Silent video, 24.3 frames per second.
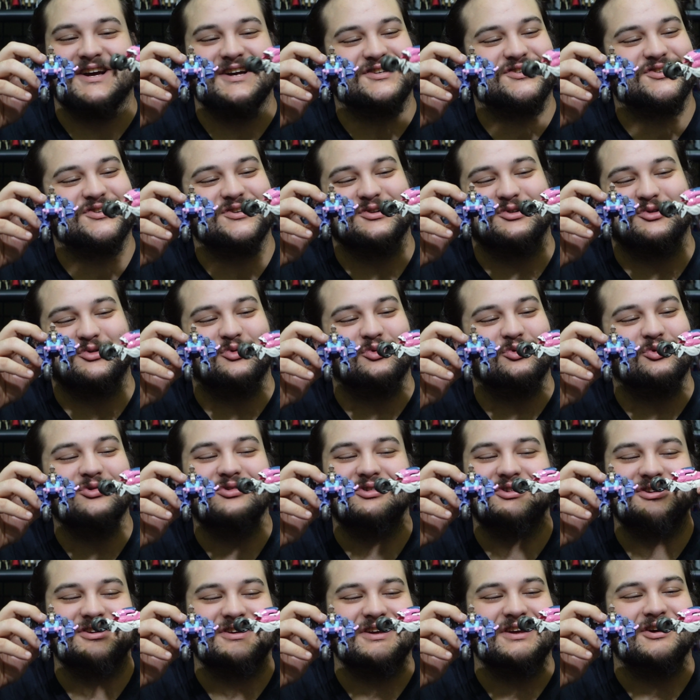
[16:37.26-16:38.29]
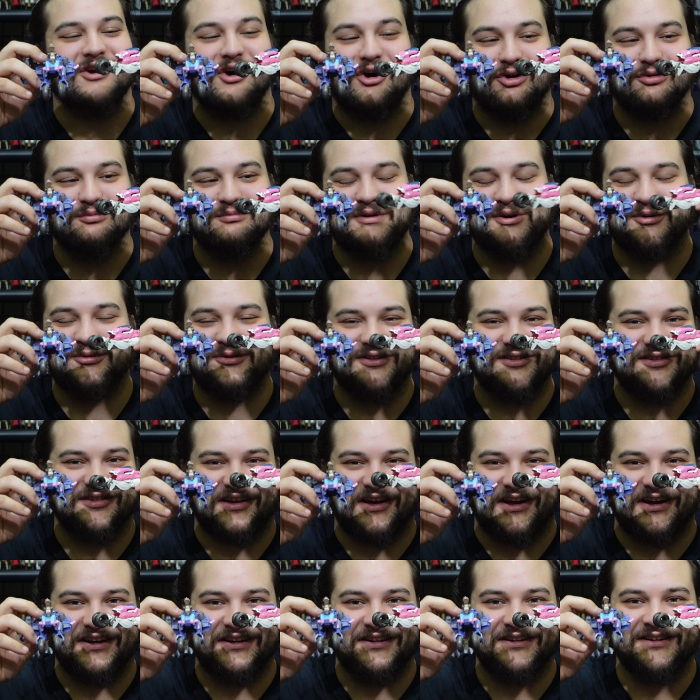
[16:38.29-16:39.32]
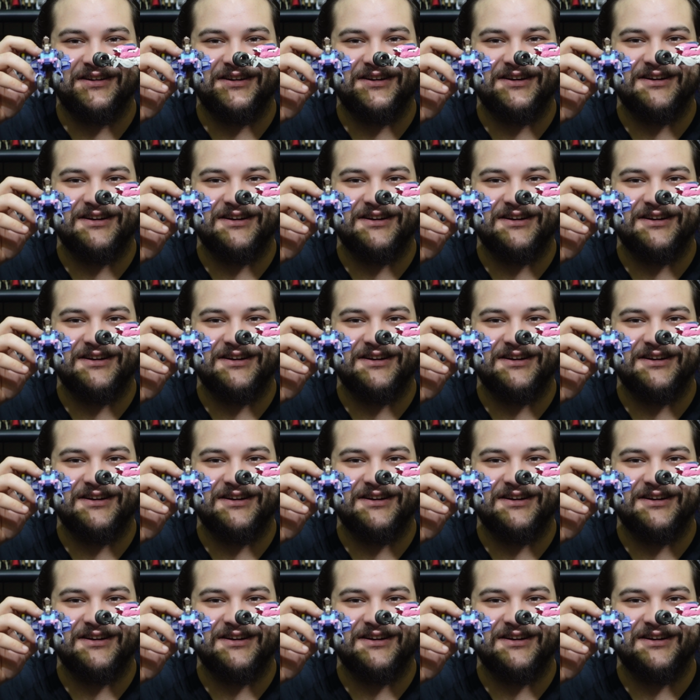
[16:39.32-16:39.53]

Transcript: such a cool looking alt mode design.